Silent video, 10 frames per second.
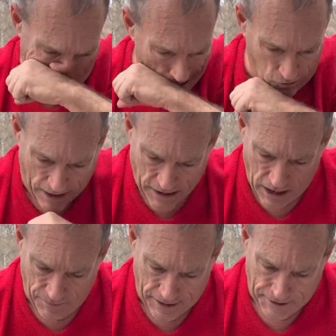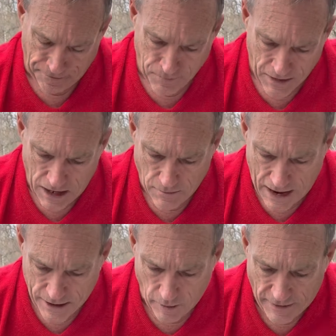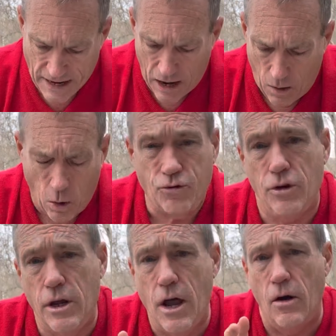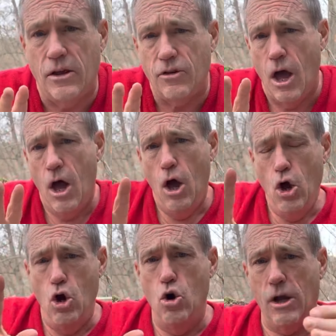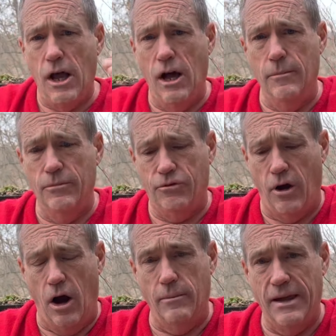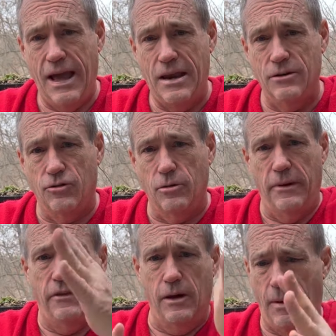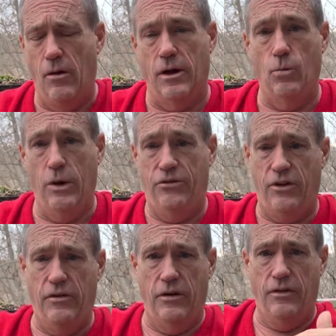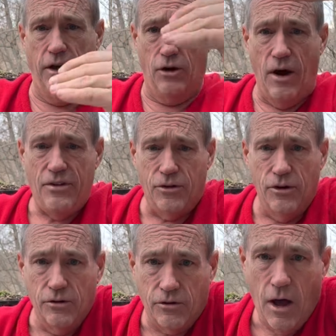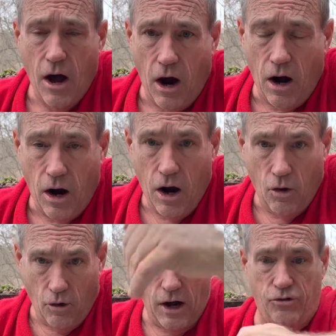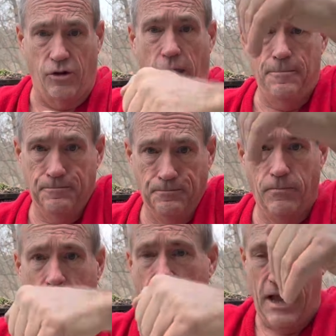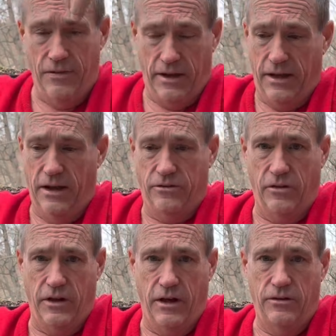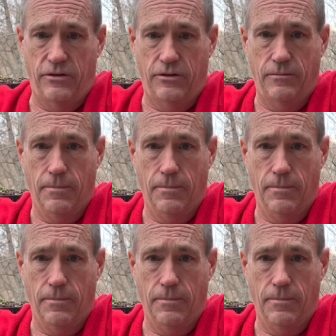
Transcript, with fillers: a great company, and a mighty army. Now, I want you to notice who comes to Armageddon to be the opponent. We see that the aggressors are Russia and the kings of the east